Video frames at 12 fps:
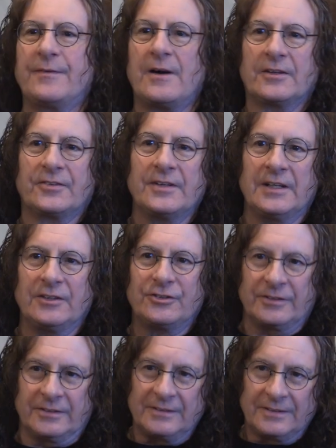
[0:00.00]
Fox
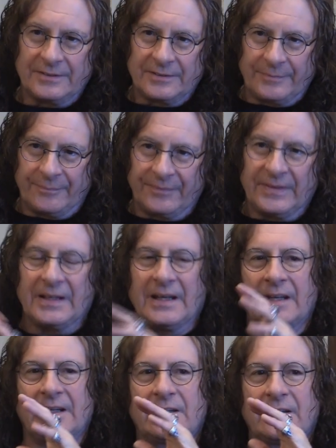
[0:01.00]
Nation. Yep.
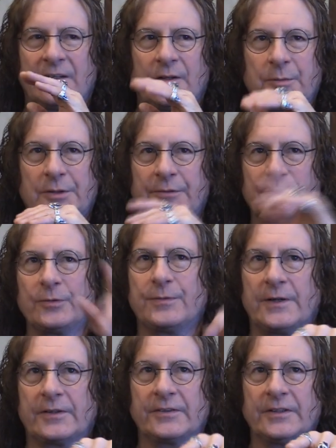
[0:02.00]
And um, the two
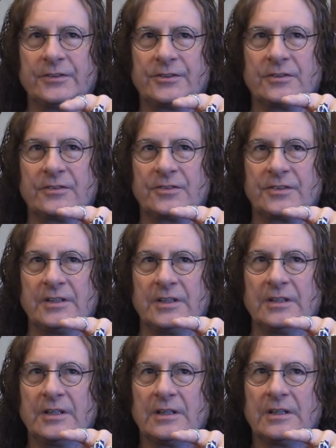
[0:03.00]
Fox Nations,
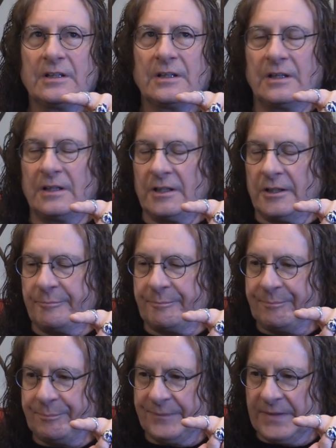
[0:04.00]
the
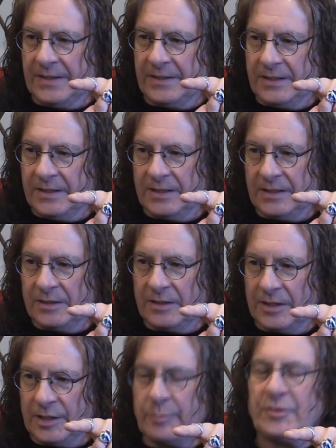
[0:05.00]
um, and the
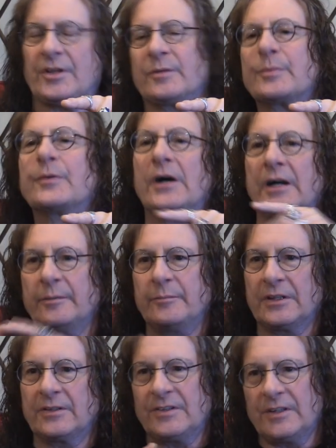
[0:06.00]
Amazon Prime
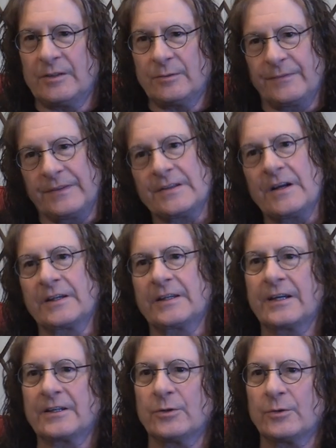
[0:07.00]
next year. The Doc
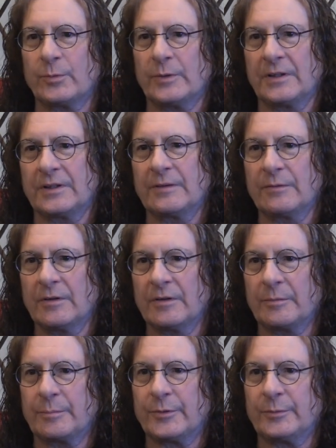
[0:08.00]
Echoes when it
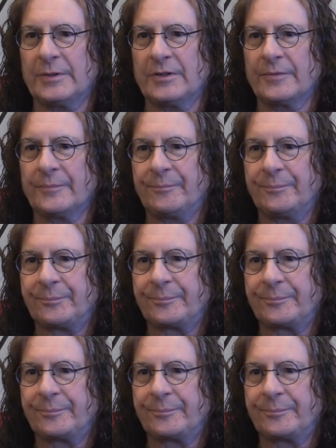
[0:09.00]
Fox, what, are the, what are the?